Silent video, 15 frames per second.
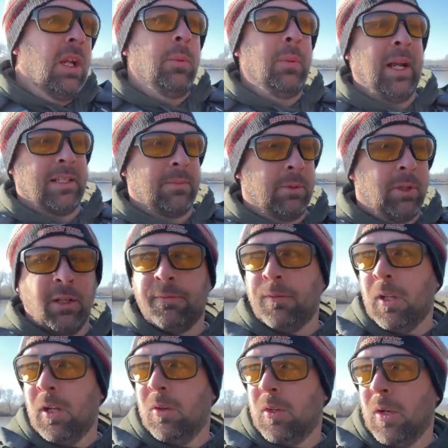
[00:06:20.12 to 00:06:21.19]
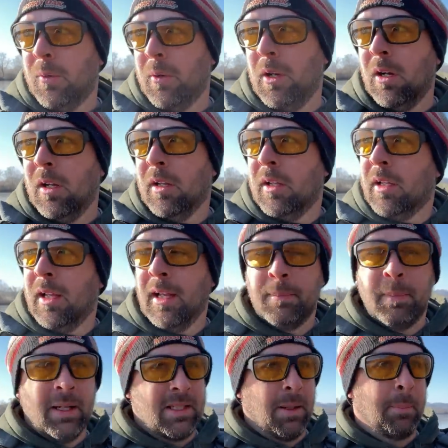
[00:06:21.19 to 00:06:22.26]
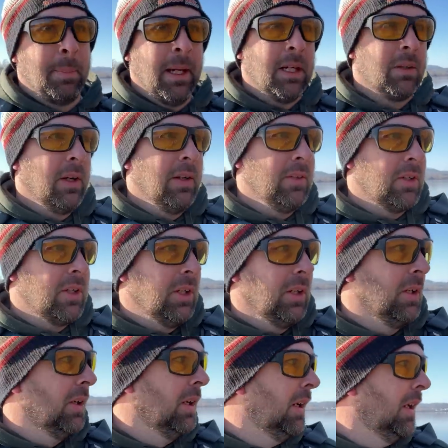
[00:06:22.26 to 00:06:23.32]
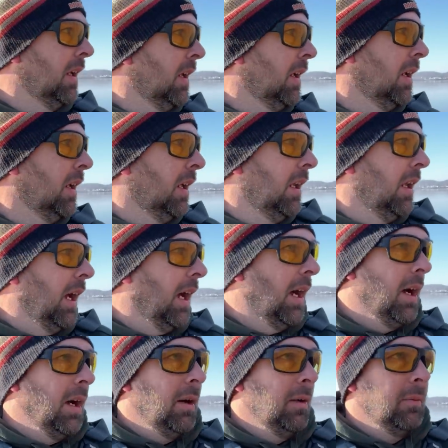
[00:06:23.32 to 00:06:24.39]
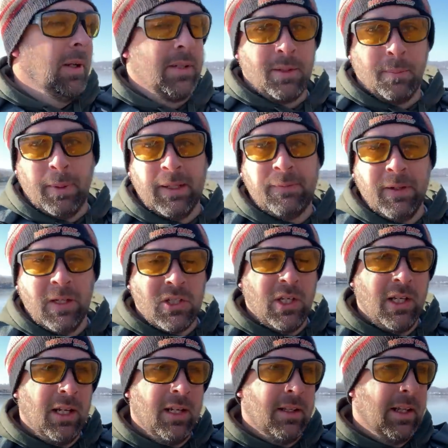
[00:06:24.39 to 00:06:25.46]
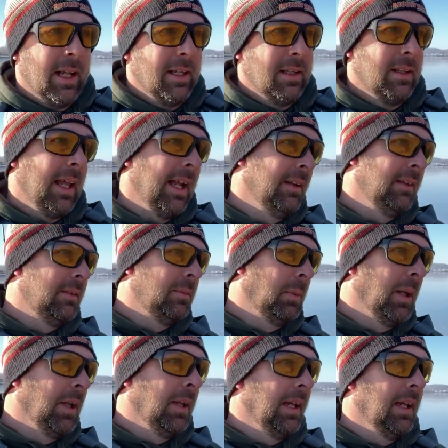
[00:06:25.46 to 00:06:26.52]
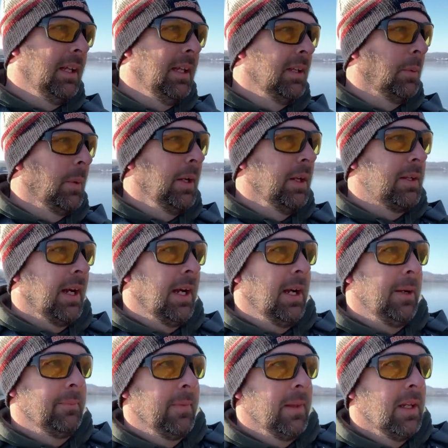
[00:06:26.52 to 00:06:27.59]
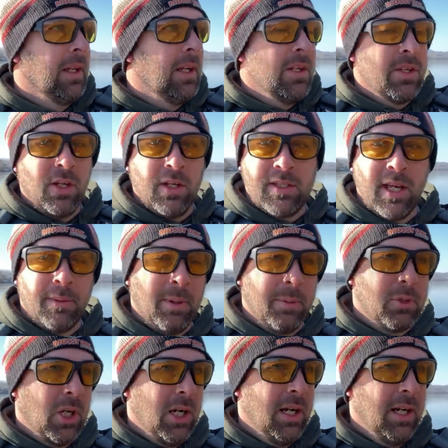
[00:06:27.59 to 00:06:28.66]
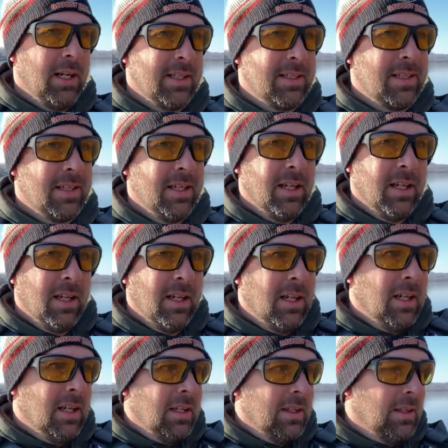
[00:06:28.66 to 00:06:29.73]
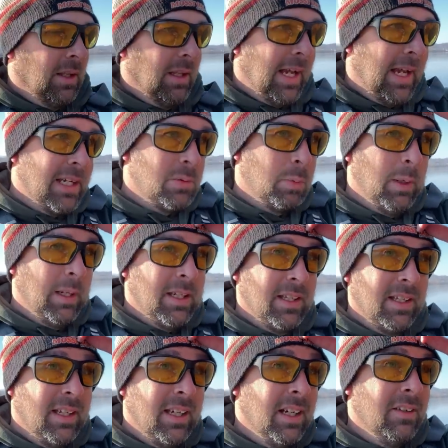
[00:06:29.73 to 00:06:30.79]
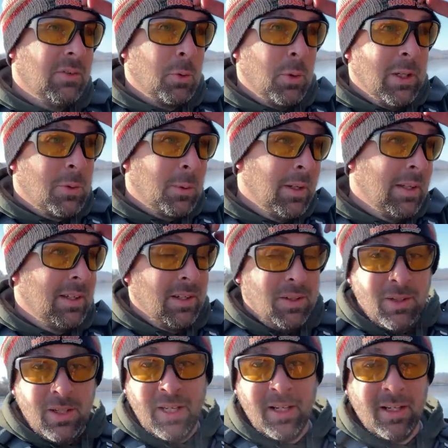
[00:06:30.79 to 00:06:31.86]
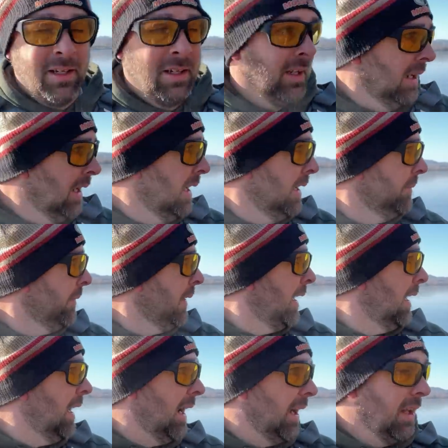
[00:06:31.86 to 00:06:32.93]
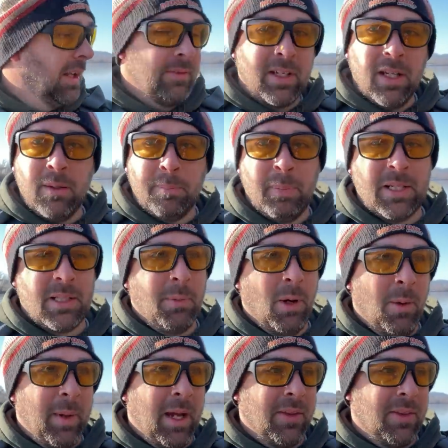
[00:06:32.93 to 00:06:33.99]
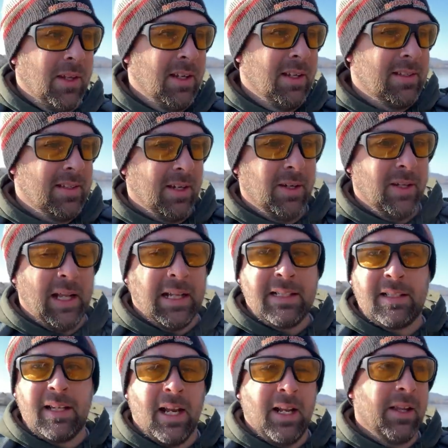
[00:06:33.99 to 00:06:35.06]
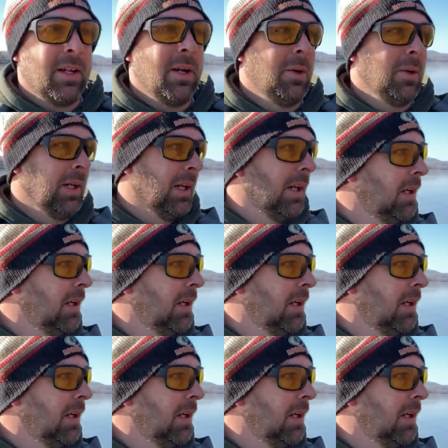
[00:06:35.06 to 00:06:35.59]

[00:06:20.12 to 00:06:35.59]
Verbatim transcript: We got some good flow going on, but it's a big river too. Um, some big fish in it and they, they will hit in the winter time. So it's something I'm trying. It's the last week of the year of 2022, I'd love to get a big smallmouth in. So that's kind of the goal here.